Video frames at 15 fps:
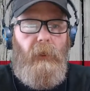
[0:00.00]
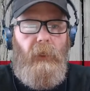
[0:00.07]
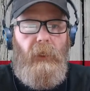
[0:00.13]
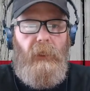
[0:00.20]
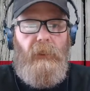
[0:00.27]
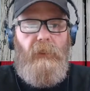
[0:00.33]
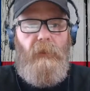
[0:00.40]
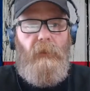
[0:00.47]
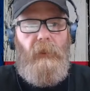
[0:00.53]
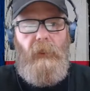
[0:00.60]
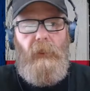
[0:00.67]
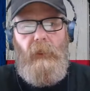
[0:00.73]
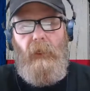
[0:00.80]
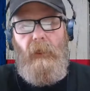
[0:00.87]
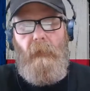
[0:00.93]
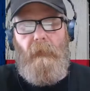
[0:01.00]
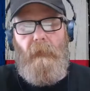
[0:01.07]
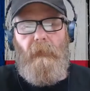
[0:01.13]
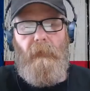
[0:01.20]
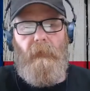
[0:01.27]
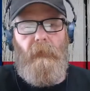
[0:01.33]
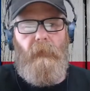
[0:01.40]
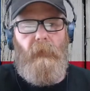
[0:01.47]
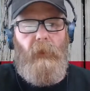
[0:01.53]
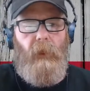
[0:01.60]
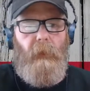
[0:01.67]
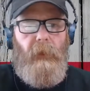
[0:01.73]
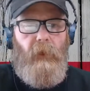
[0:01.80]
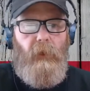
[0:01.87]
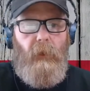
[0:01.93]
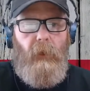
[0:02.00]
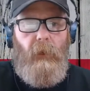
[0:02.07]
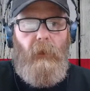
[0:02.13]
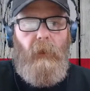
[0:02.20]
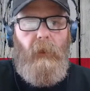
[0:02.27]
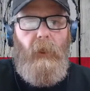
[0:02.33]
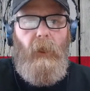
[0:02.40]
the beard oil.